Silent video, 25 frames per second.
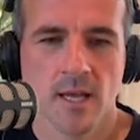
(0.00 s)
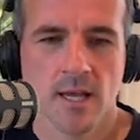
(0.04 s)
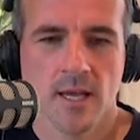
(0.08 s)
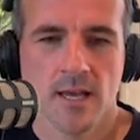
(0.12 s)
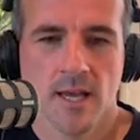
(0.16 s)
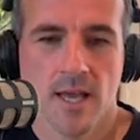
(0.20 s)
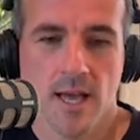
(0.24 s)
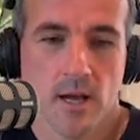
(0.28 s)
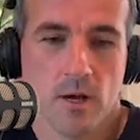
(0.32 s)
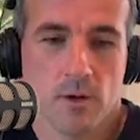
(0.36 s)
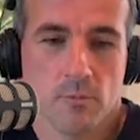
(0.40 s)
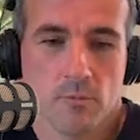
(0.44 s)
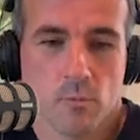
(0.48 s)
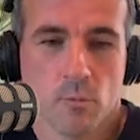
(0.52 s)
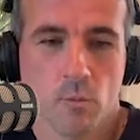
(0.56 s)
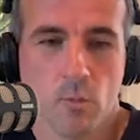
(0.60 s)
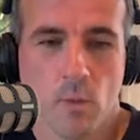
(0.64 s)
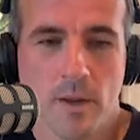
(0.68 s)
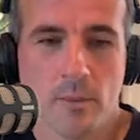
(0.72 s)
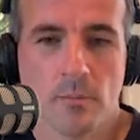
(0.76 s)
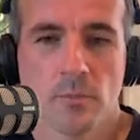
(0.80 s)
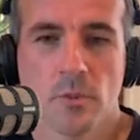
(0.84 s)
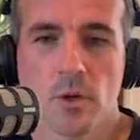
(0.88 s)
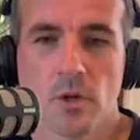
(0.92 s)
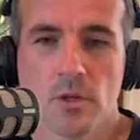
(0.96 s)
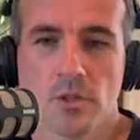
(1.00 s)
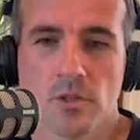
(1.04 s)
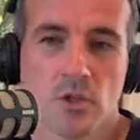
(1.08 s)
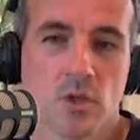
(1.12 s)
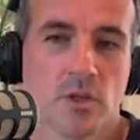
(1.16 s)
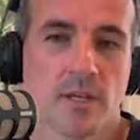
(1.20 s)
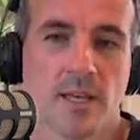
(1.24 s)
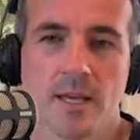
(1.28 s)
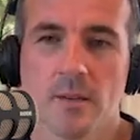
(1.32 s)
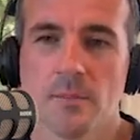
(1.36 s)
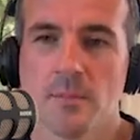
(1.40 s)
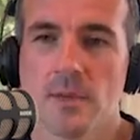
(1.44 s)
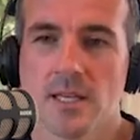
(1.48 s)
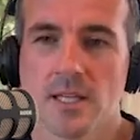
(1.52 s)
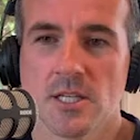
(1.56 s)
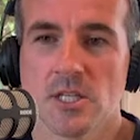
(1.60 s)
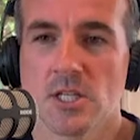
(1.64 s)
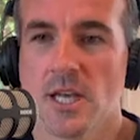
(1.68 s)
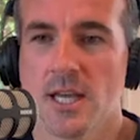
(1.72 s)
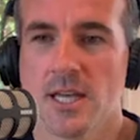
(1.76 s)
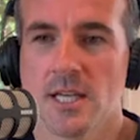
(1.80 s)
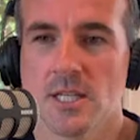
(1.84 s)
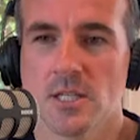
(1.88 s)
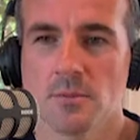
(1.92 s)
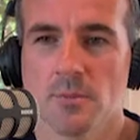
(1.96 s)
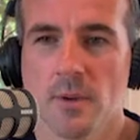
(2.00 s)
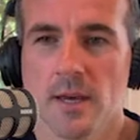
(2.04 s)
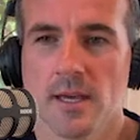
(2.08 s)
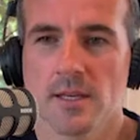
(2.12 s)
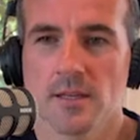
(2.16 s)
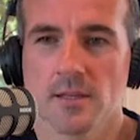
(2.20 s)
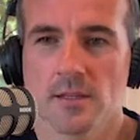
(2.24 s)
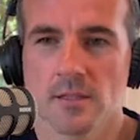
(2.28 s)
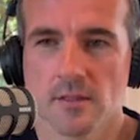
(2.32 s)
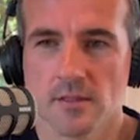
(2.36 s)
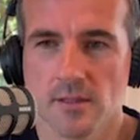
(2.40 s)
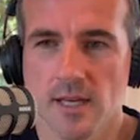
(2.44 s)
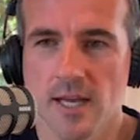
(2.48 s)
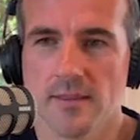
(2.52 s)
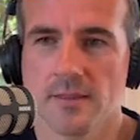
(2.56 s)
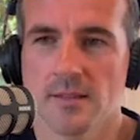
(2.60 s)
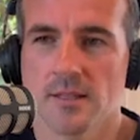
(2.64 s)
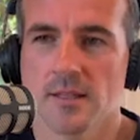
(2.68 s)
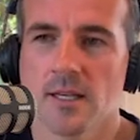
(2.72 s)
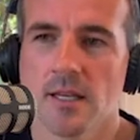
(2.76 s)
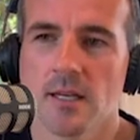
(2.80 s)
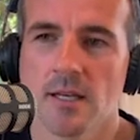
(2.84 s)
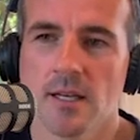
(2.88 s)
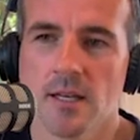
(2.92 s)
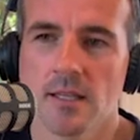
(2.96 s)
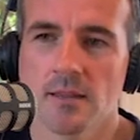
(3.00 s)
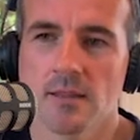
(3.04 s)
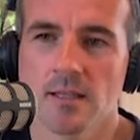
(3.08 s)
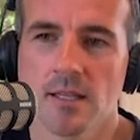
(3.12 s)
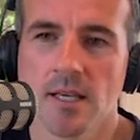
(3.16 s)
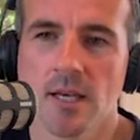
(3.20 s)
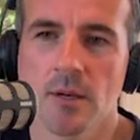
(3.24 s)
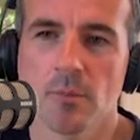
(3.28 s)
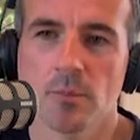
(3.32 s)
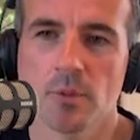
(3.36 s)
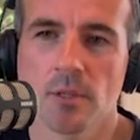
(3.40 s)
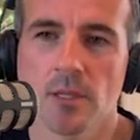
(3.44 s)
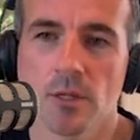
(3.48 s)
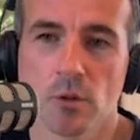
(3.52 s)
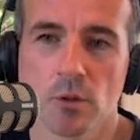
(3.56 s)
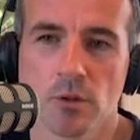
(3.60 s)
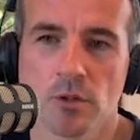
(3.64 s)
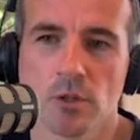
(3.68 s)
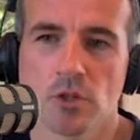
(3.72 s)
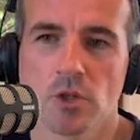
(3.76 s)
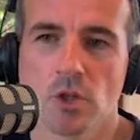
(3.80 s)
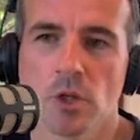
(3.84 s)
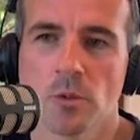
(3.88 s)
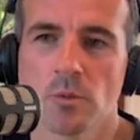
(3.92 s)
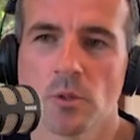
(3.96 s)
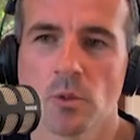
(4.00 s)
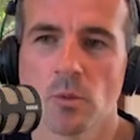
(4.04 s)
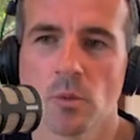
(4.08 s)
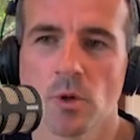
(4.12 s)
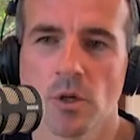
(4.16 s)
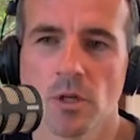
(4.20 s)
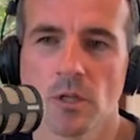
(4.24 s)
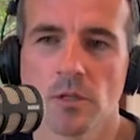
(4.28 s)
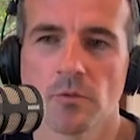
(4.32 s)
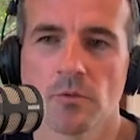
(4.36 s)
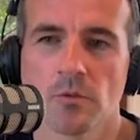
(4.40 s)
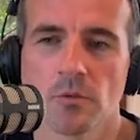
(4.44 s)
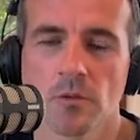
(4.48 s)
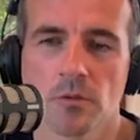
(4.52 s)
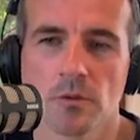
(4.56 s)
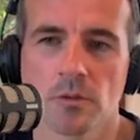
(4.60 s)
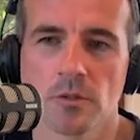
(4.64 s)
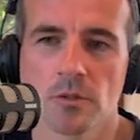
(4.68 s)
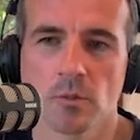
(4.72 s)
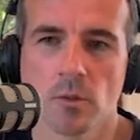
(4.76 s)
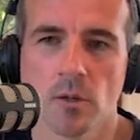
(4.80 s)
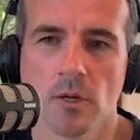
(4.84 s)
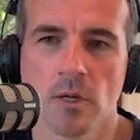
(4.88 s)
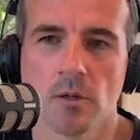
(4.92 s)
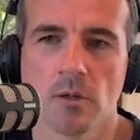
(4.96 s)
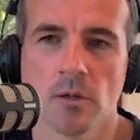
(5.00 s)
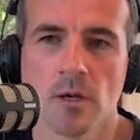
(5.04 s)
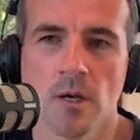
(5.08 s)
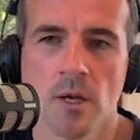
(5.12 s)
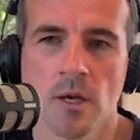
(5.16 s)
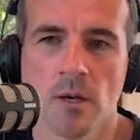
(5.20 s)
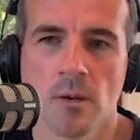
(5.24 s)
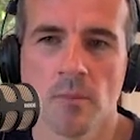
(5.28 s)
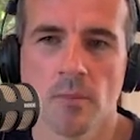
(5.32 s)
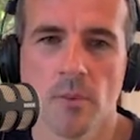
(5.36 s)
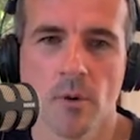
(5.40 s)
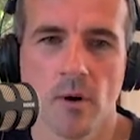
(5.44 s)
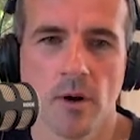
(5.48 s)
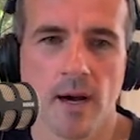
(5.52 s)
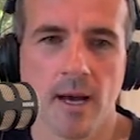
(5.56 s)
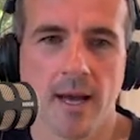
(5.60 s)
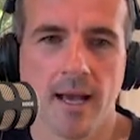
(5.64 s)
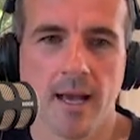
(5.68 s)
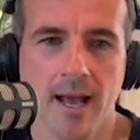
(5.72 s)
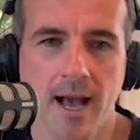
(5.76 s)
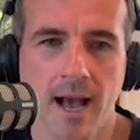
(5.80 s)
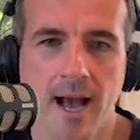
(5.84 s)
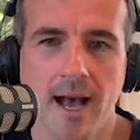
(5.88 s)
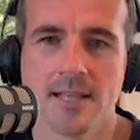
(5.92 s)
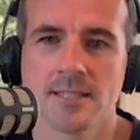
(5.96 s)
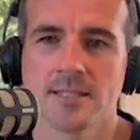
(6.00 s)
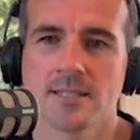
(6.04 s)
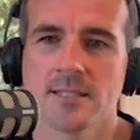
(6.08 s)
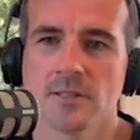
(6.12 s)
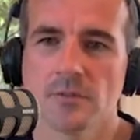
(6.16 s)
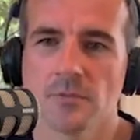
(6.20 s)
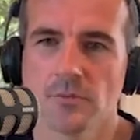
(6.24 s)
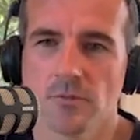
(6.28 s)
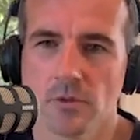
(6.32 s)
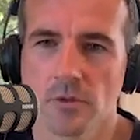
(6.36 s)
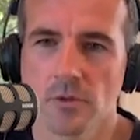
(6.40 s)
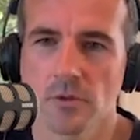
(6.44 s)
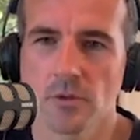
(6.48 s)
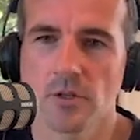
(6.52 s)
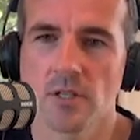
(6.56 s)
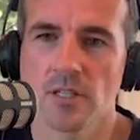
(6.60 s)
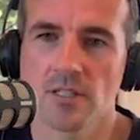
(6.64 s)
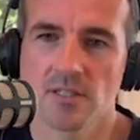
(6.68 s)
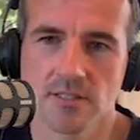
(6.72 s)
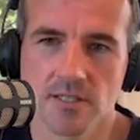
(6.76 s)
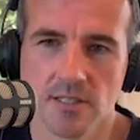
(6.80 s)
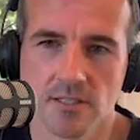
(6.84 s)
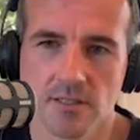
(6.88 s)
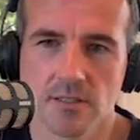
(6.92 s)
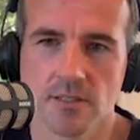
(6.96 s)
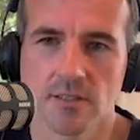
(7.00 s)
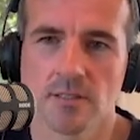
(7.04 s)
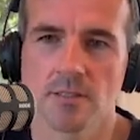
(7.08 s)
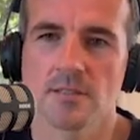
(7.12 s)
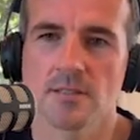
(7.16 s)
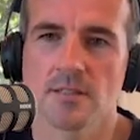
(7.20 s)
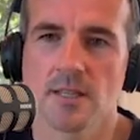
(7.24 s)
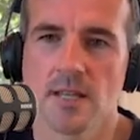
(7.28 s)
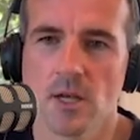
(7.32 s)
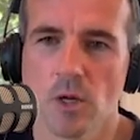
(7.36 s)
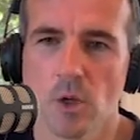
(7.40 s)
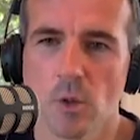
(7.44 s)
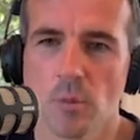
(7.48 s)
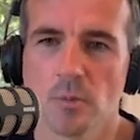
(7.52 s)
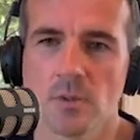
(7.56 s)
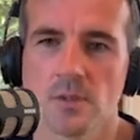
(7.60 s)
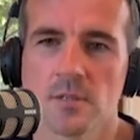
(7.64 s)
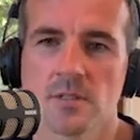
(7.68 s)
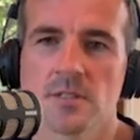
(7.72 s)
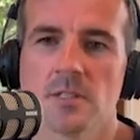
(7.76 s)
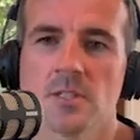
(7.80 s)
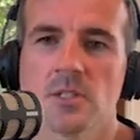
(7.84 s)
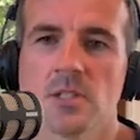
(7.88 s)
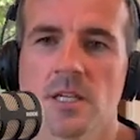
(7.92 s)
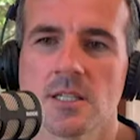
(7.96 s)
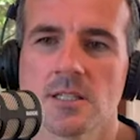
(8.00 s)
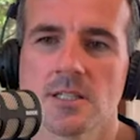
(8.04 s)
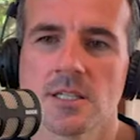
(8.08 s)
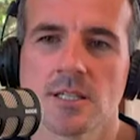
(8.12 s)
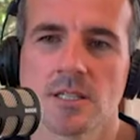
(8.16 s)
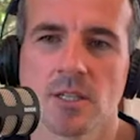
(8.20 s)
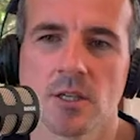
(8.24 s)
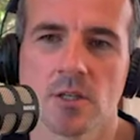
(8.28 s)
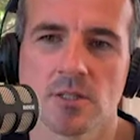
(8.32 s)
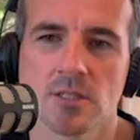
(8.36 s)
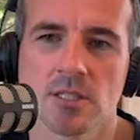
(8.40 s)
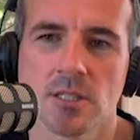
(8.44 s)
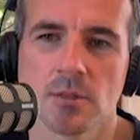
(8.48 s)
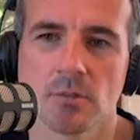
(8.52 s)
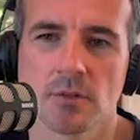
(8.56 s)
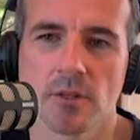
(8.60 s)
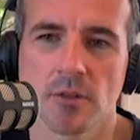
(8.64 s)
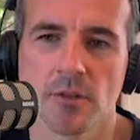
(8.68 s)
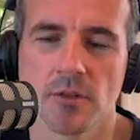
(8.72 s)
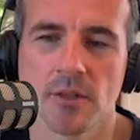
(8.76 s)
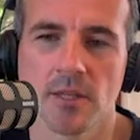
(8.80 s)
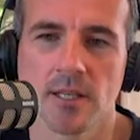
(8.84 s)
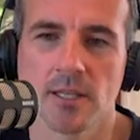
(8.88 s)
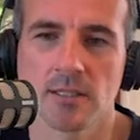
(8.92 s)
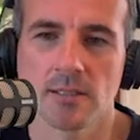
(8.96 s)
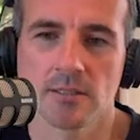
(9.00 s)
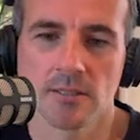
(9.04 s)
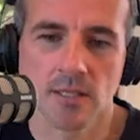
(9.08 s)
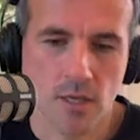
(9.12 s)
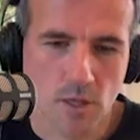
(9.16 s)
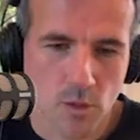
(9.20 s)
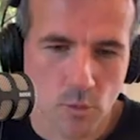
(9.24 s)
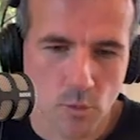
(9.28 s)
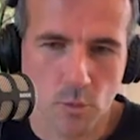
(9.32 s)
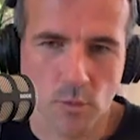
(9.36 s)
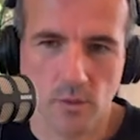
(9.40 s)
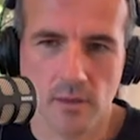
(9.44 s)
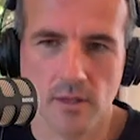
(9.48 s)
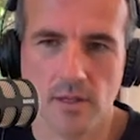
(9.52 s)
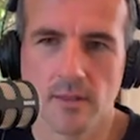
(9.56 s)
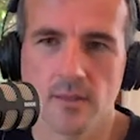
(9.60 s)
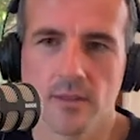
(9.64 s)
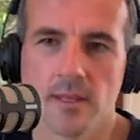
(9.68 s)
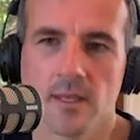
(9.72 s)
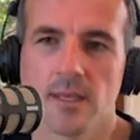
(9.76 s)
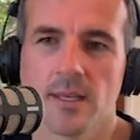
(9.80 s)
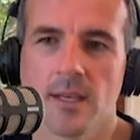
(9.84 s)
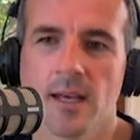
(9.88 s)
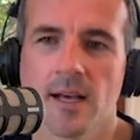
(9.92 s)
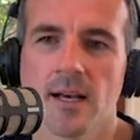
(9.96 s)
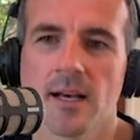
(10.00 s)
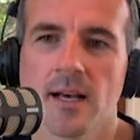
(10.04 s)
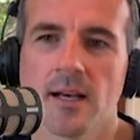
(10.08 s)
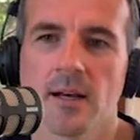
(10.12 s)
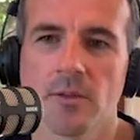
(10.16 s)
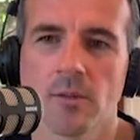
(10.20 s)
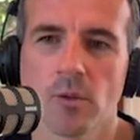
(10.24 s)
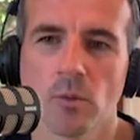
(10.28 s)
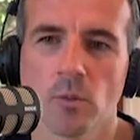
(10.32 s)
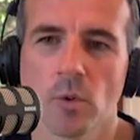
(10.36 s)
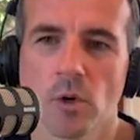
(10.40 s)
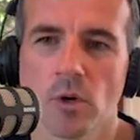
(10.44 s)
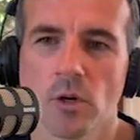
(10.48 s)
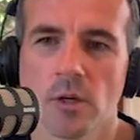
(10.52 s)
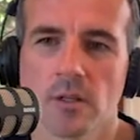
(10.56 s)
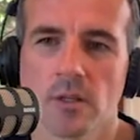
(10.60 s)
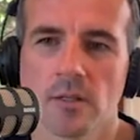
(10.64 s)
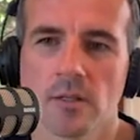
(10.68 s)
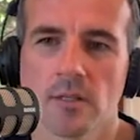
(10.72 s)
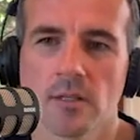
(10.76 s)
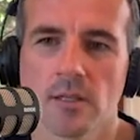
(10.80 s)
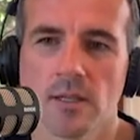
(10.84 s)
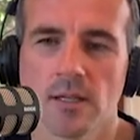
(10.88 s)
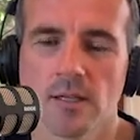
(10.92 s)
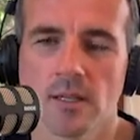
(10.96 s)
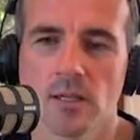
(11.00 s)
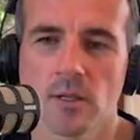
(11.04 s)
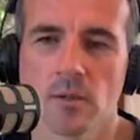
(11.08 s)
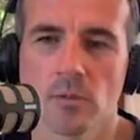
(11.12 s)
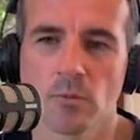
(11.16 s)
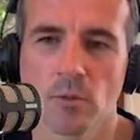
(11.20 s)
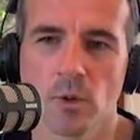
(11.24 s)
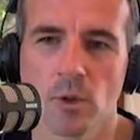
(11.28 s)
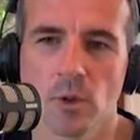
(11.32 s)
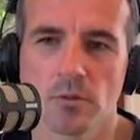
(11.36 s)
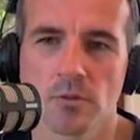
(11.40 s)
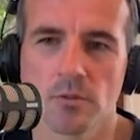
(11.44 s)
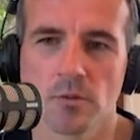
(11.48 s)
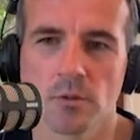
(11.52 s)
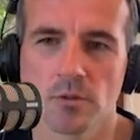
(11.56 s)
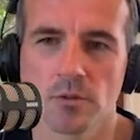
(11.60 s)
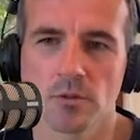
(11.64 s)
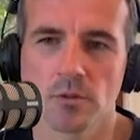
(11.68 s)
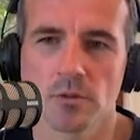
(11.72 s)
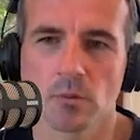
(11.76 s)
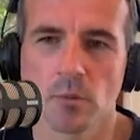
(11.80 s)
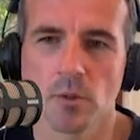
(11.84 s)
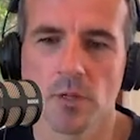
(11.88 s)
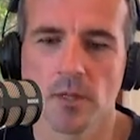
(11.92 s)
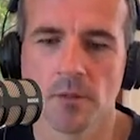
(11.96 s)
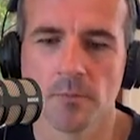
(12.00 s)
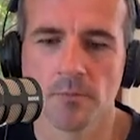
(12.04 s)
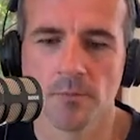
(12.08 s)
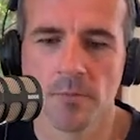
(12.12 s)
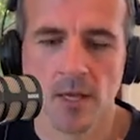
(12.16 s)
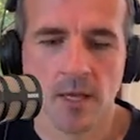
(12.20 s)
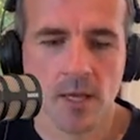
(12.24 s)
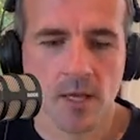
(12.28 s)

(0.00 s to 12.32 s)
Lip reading: how one person you can be a change maker at the company or the job you're working for as well by asking for assistance and help and suggesting those similar things within the workforce as well.